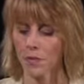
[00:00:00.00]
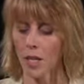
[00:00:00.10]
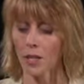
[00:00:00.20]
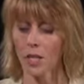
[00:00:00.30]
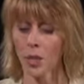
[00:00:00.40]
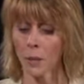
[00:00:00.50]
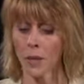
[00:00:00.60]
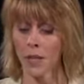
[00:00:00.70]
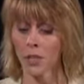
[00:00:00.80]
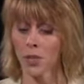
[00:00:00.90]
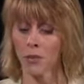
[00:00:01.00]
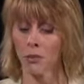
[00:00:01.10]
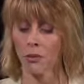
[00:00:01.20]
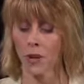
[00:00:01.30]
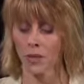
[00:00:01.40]
Determination of
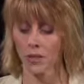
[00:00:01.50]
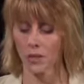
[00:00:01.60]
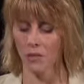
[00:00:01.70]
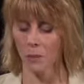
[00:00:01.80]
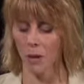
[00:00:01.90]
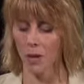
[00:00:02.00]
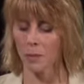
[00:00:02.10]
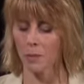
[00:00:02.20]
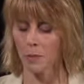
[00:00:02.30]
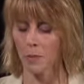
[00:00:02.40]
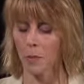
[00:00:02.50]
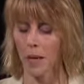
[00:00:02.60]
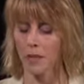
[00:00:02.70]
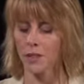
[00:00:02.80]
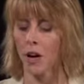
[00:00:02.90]
the fairness of markups must be
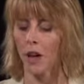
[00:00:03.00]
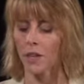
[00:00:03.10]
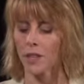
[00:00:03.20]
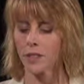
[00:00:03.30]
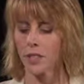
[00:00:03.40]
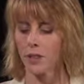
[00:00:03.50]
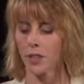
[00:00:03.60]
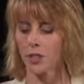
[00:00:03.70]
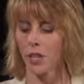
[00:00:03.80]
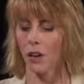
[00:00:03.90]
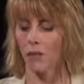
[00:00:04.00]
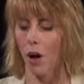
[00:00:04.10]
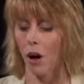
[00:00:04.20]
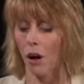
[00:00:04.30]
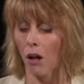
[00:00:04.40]
based on the consideration of
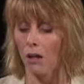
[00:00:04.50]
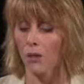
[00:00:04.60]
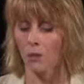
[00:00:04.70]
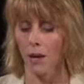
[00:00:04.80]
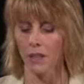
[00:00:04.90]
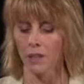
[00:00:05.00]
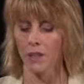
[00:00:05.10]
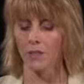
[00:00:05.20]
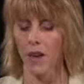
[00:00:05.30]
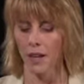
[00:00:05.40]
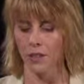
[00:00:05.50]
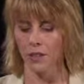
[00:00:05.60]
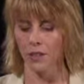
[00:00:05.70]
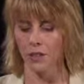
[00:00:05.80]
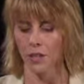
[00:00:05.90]
all the relevant
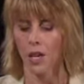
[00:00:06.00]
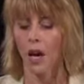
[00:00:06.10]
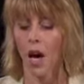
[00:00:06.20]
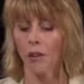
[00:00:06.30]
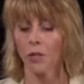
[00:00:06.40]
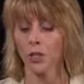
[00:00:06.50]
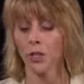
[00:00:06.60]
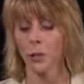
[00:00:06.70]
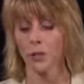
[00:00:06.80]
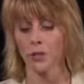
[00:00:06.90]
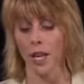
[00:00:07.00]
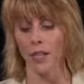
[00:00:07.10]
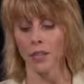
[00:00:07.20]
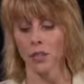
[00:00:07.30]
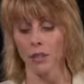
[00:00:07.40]
factors, of which the
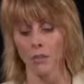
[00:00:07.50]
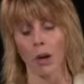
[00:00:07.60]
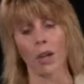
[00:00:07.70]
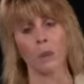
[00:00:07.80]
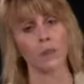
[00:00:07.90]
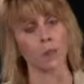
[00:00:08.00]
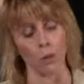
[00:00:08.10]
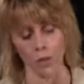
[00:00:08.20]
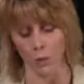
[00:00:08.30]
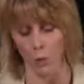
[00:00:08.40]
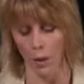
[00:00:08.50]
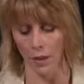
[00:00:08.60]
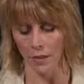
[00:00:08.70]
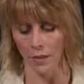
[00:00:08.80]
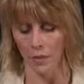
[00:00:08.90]
percentage of markup is only
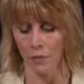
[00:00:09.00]
one.